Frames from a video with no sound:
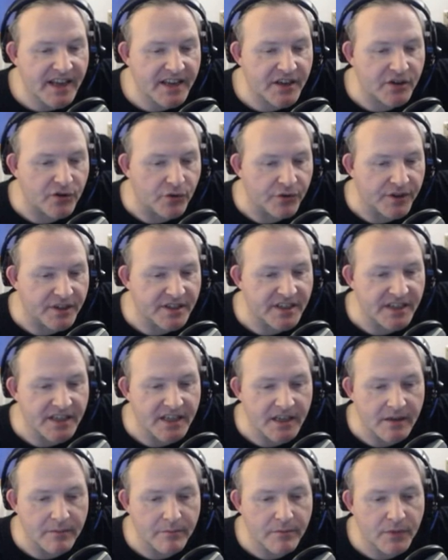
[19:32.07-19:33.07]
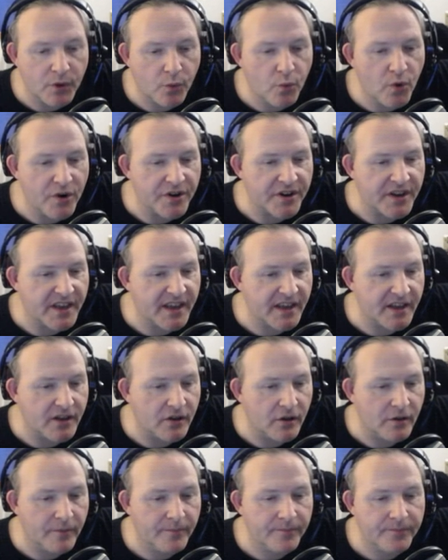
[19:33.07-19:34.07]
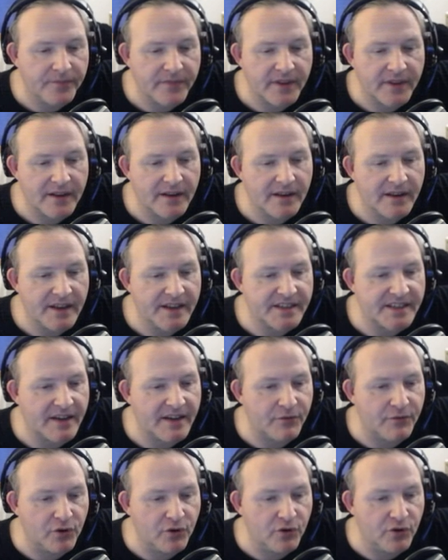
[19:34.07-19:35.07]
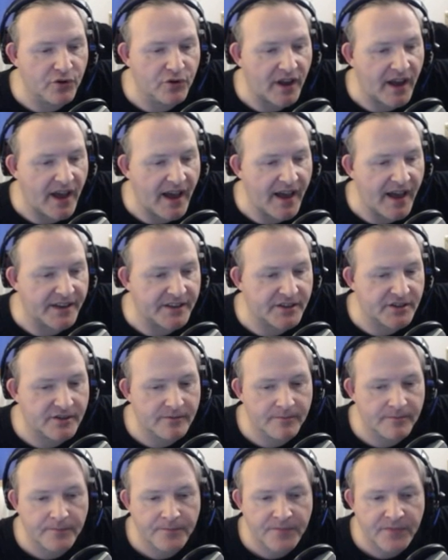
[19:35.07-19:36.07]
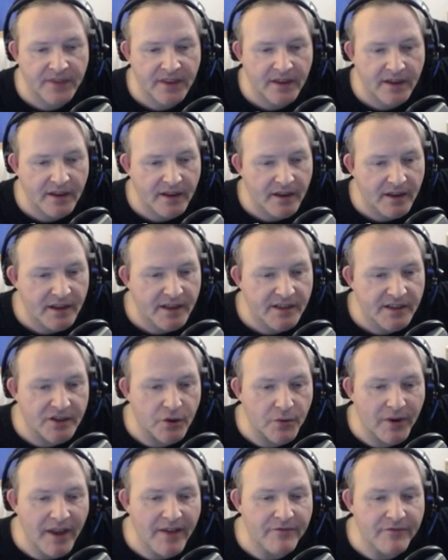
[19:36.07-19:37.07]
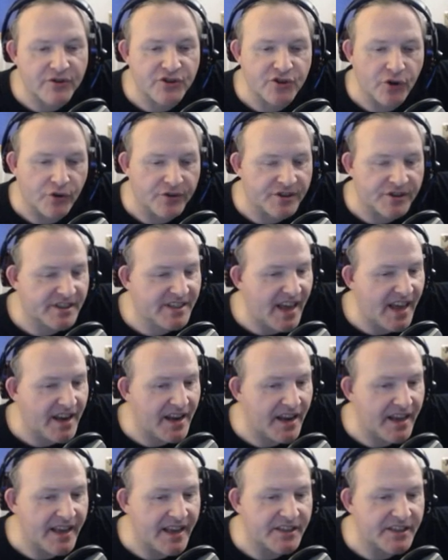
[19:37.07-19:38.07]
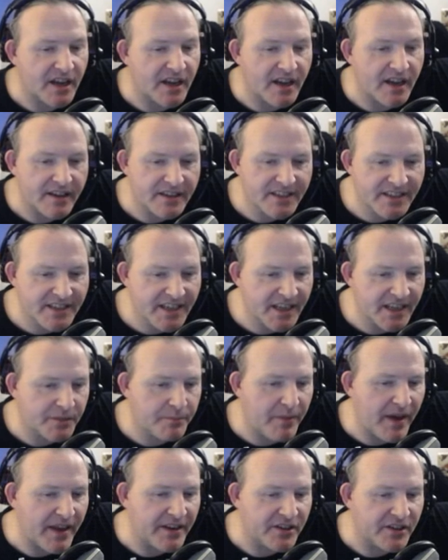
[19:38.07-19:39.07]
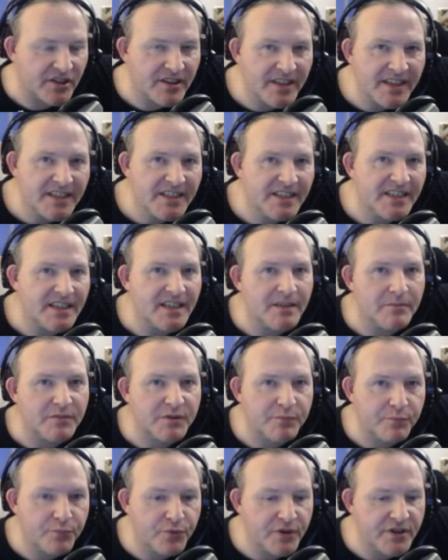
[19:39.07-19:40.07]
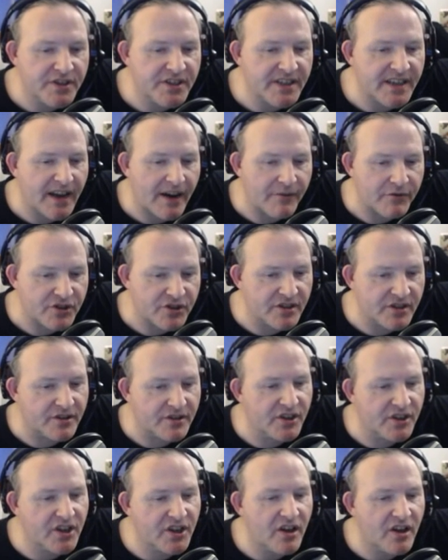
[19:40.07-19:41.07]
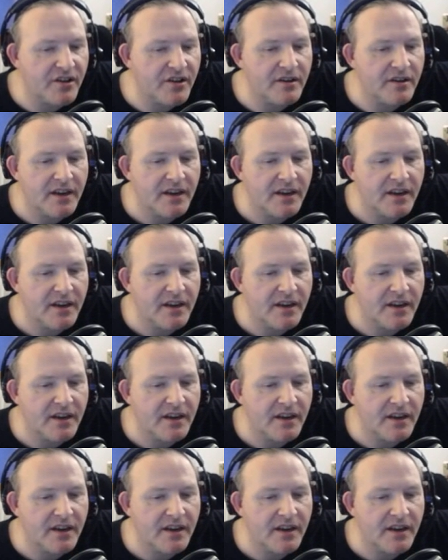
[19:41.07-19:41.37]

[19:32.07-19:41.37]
on the team, 1 kill. Let's have a look at. So 11 shots, 10 hit, 6 pens. So this seems pretty average. The gun